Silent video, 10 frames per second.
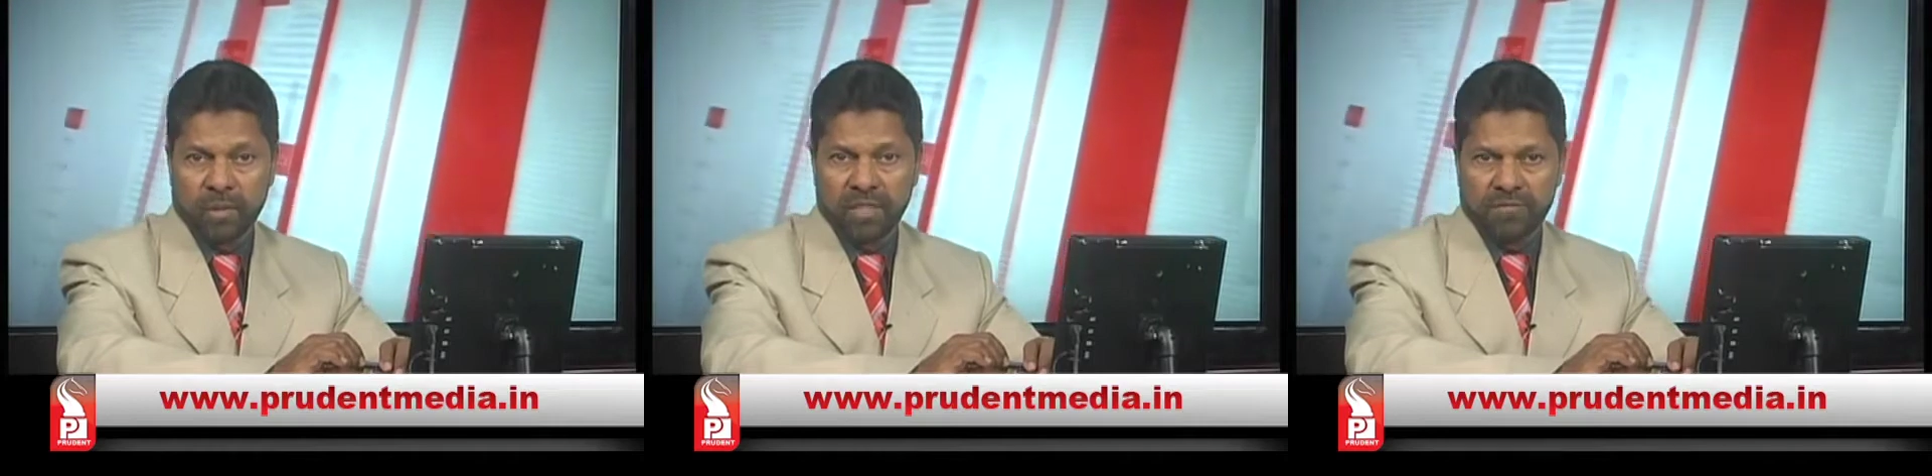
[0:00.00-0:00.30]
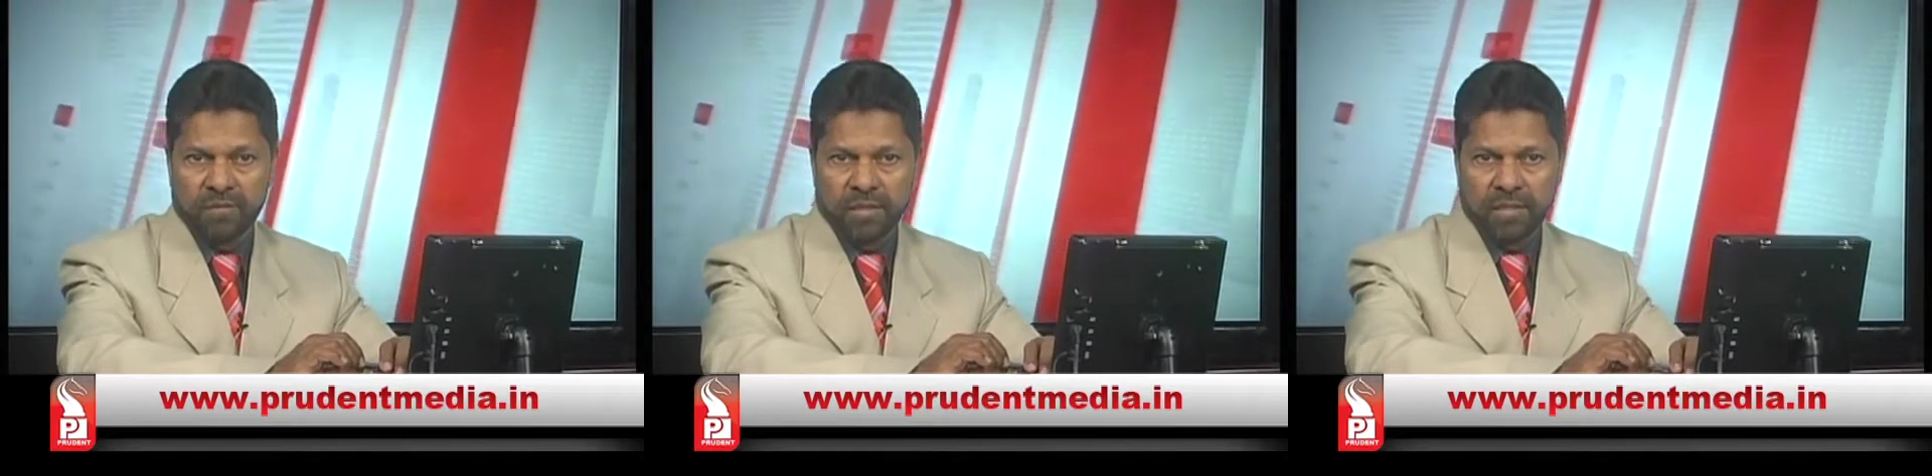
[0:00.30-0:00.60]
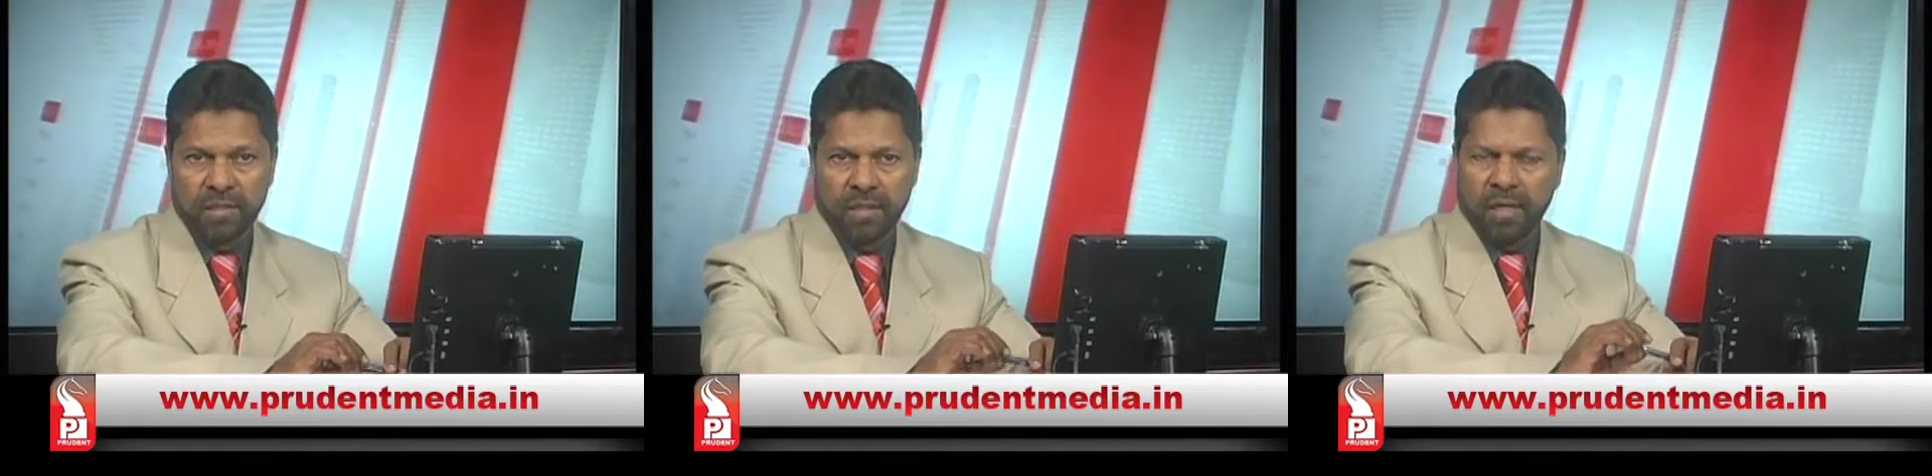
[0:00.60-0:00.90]

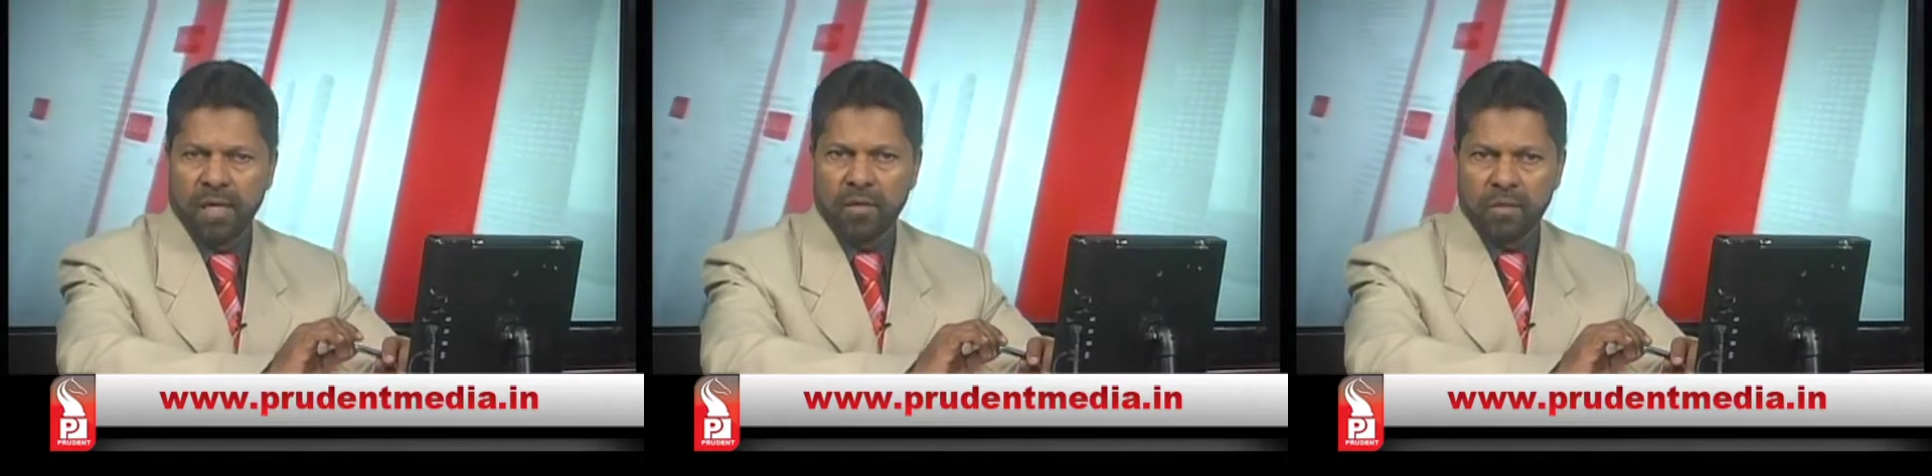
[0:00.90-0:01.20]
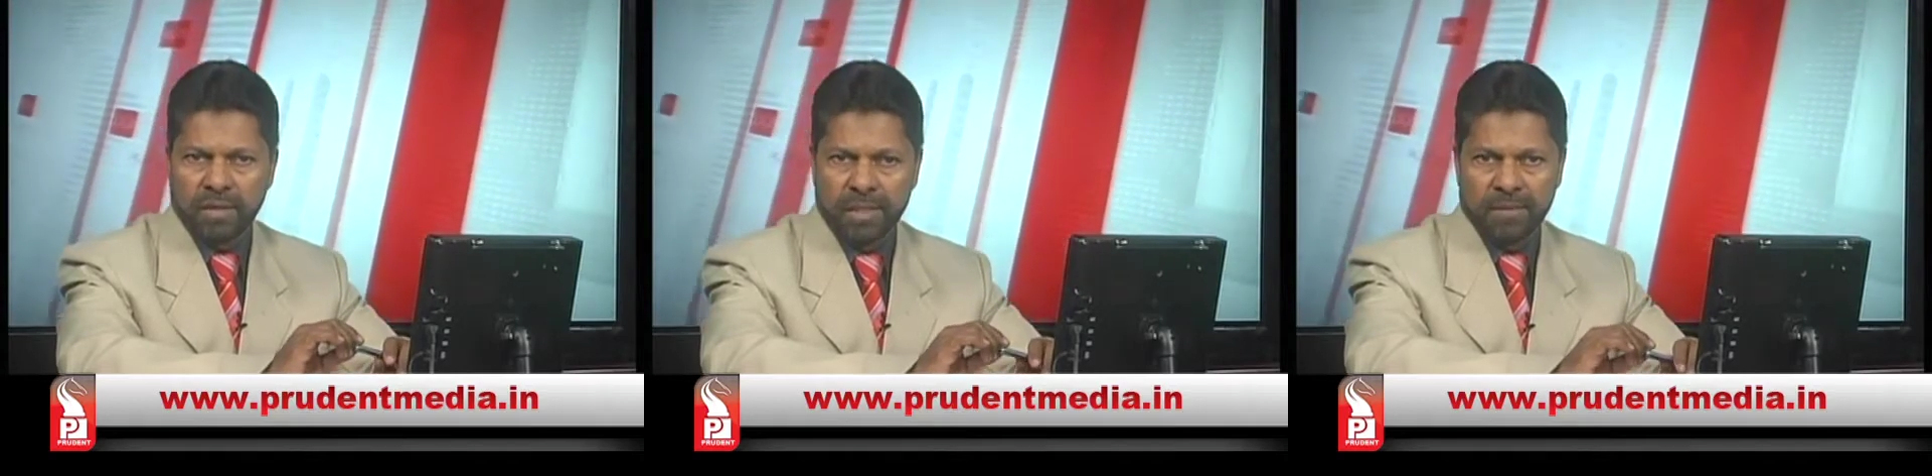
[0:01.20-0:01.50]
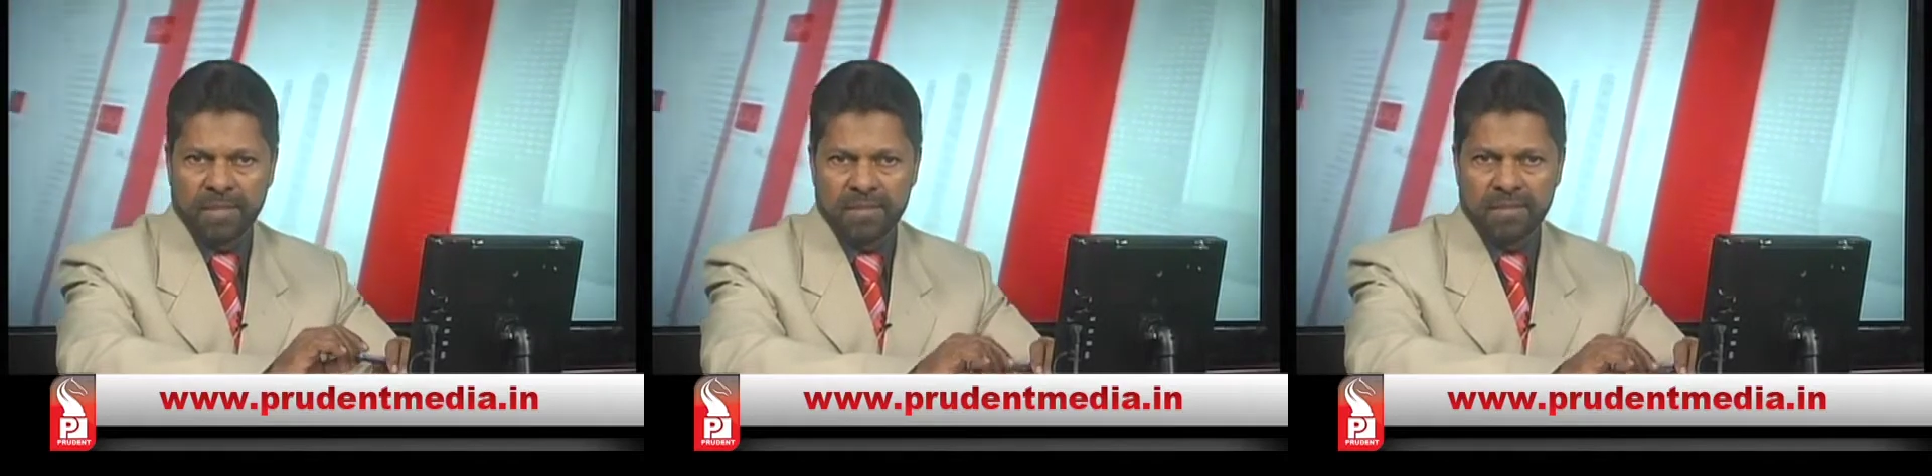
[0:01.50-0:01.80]
2014 and on that
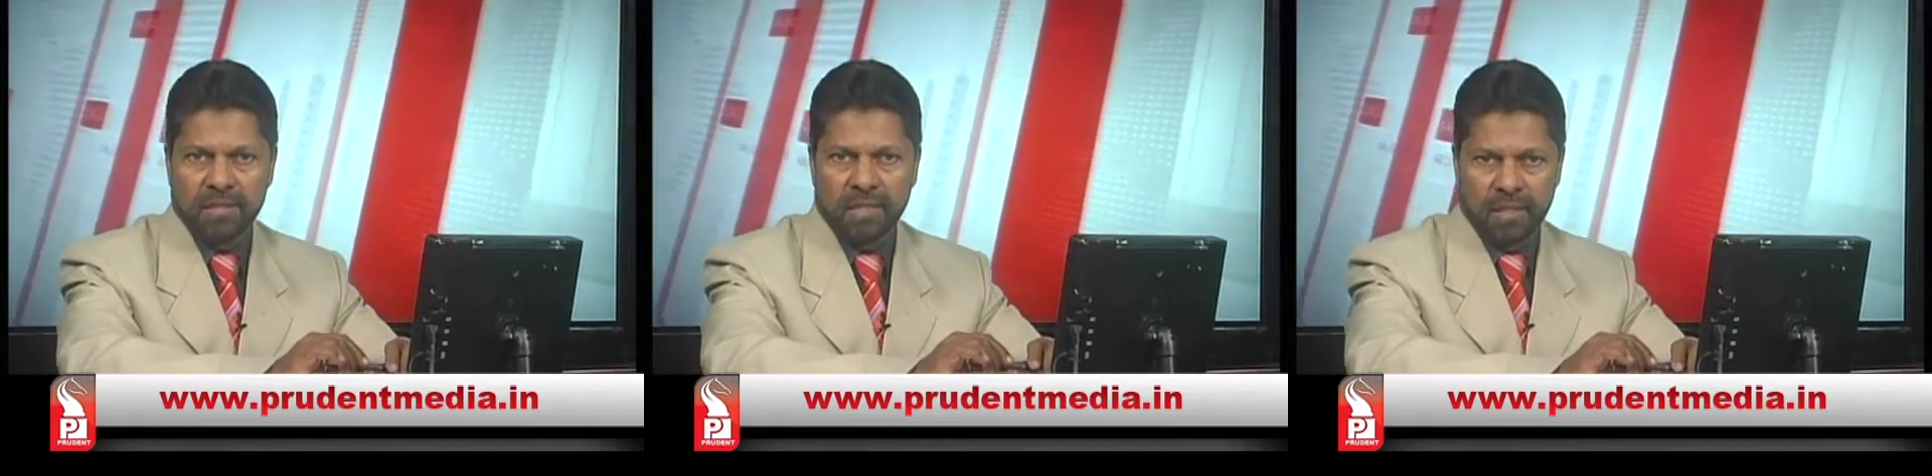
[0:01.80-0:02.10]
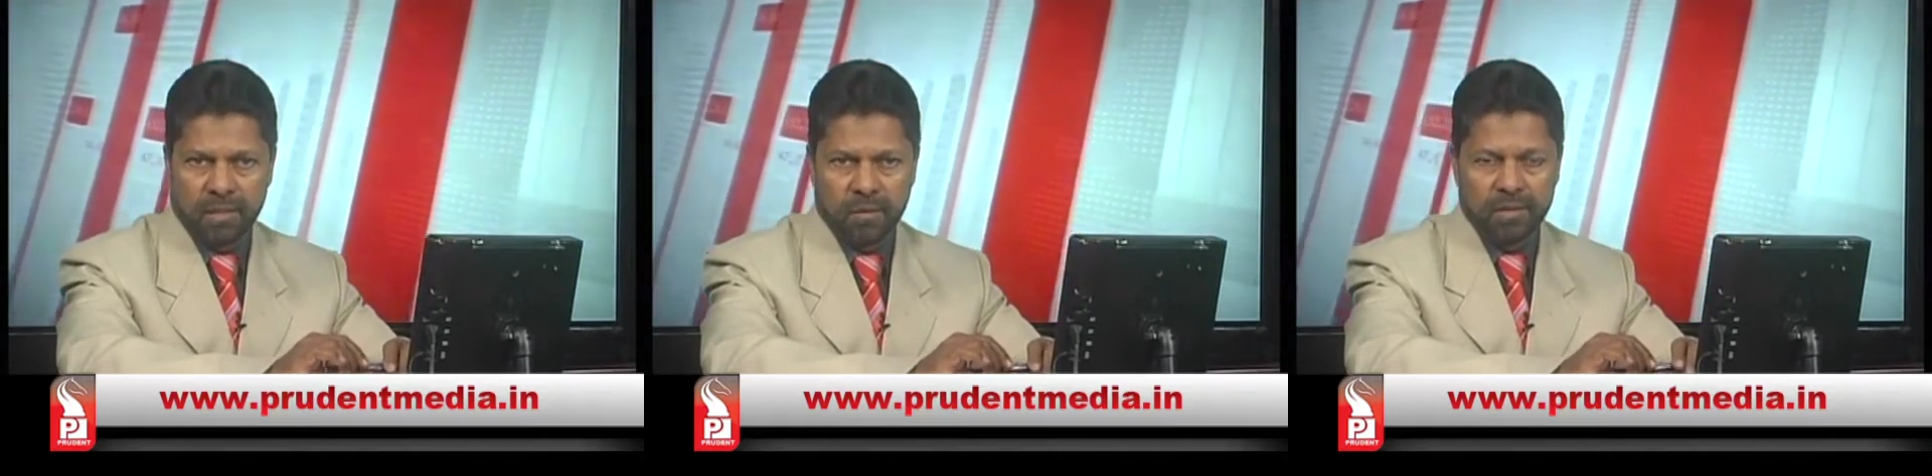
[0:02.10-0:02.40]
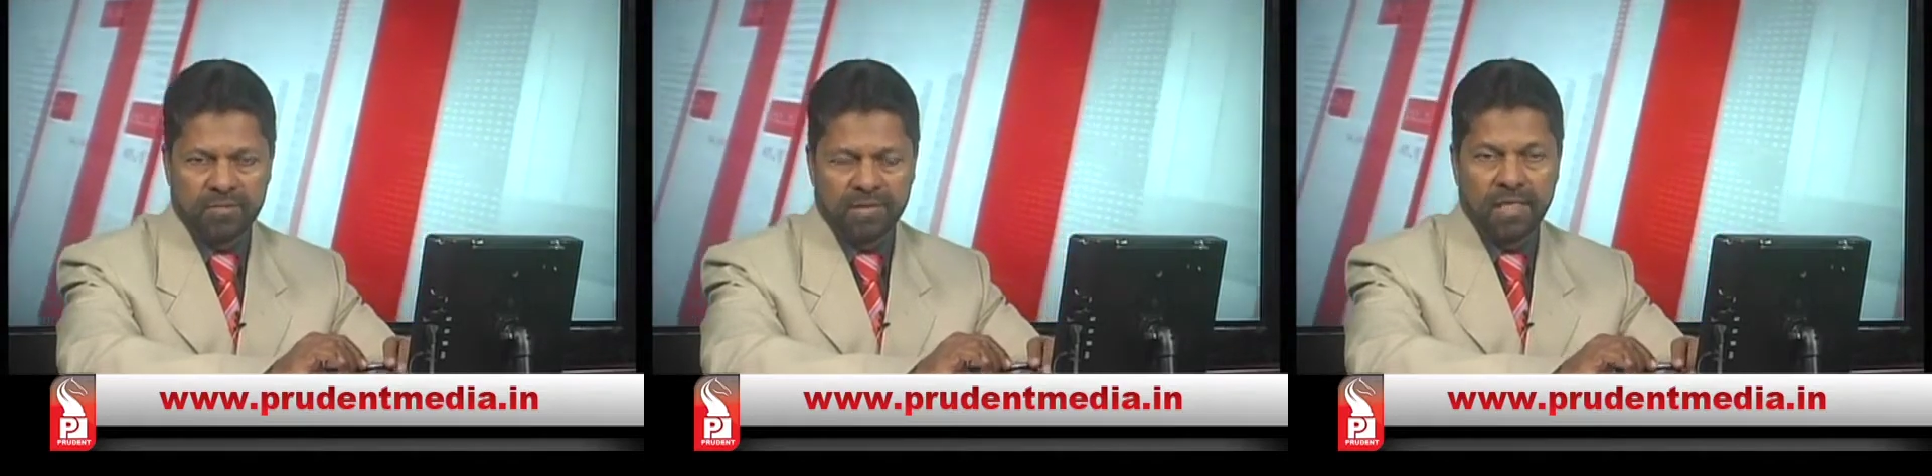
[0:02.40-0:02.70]
basis
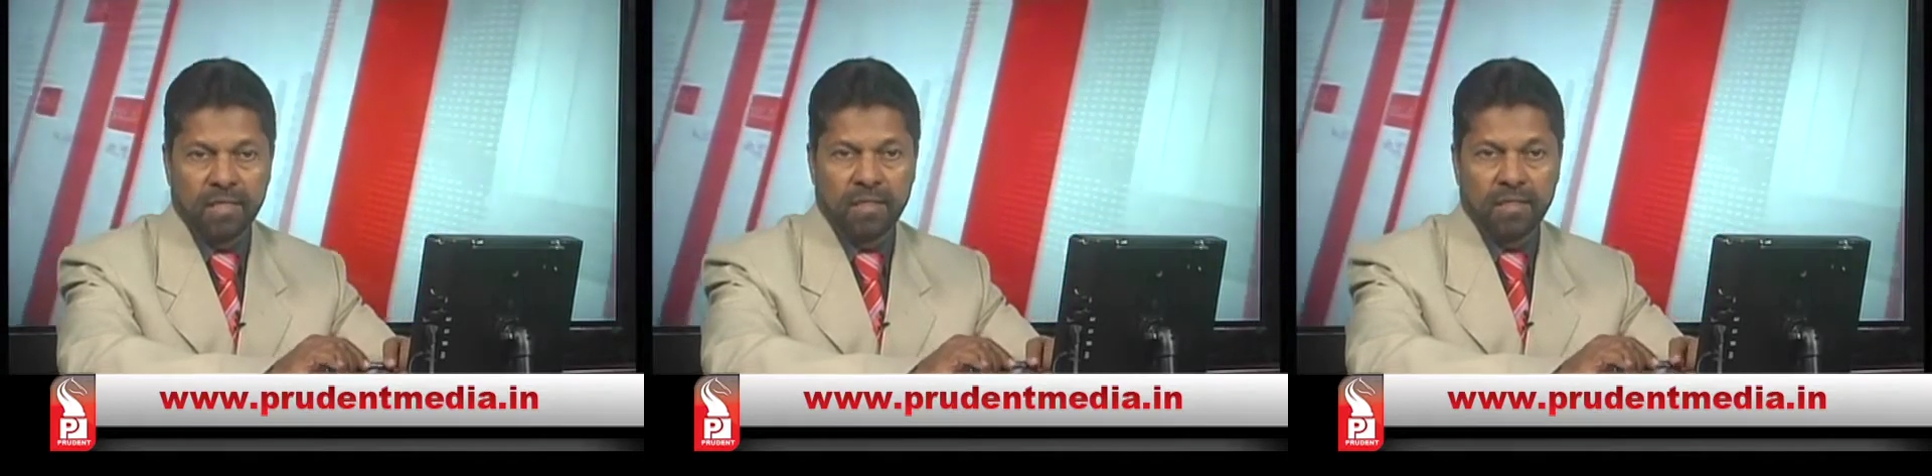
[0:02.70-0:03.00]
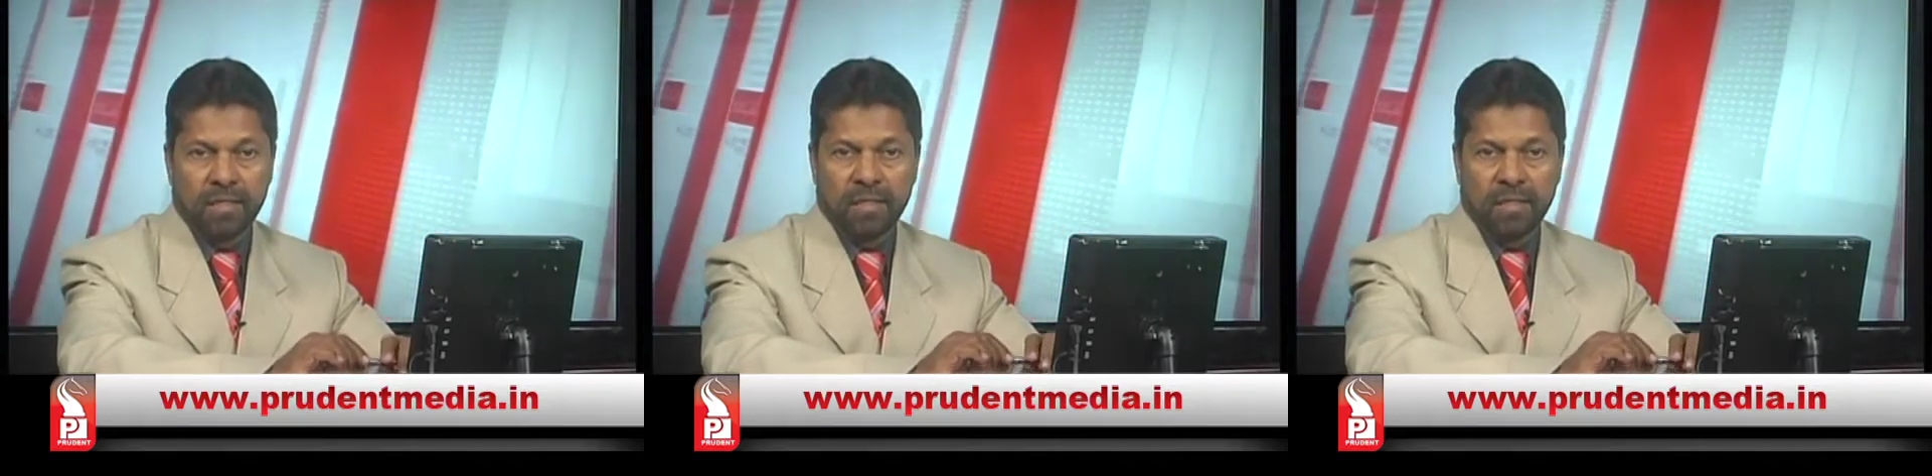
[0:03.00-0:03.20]
renewals were done.